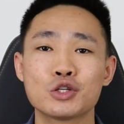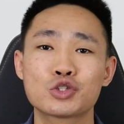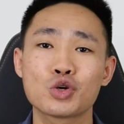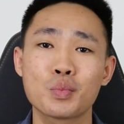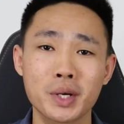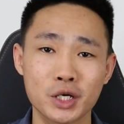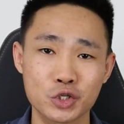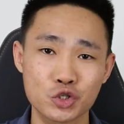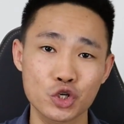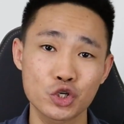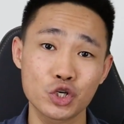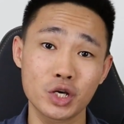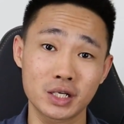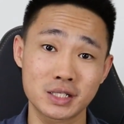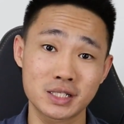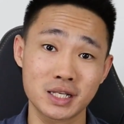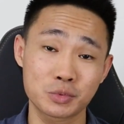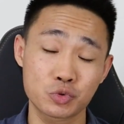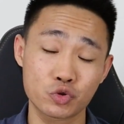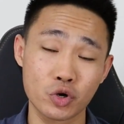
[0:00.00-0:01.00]
So make sure you
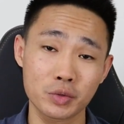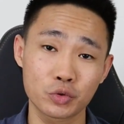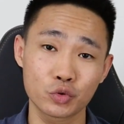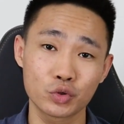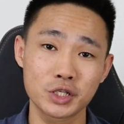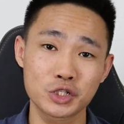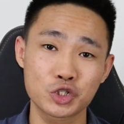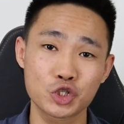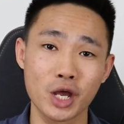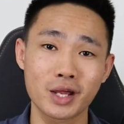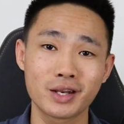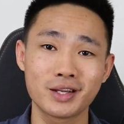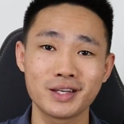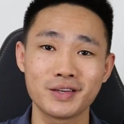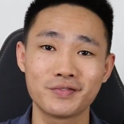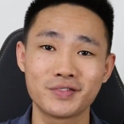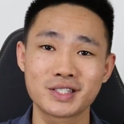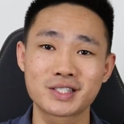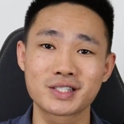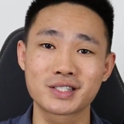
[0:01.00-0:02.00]
are subscribed to this
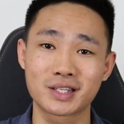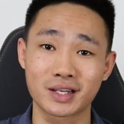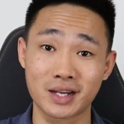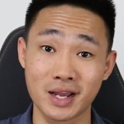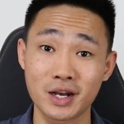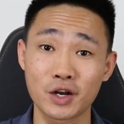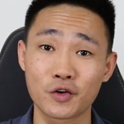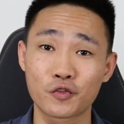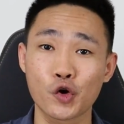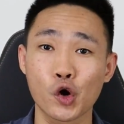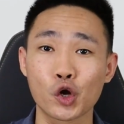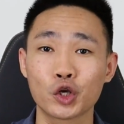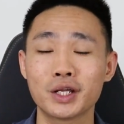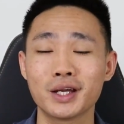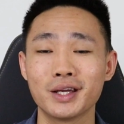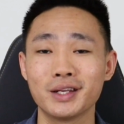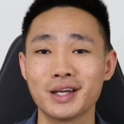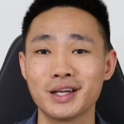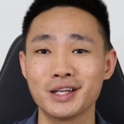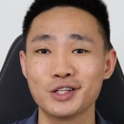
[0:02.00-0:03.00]
channel if this is the kind of
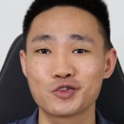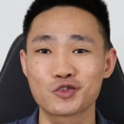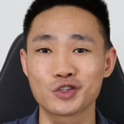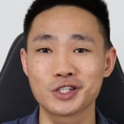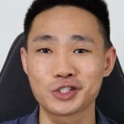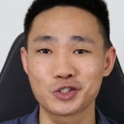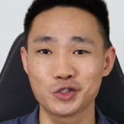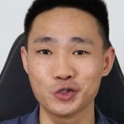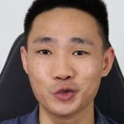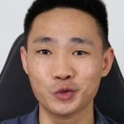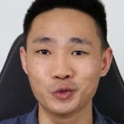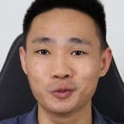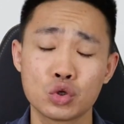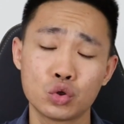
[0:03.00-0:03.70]
content that interests you.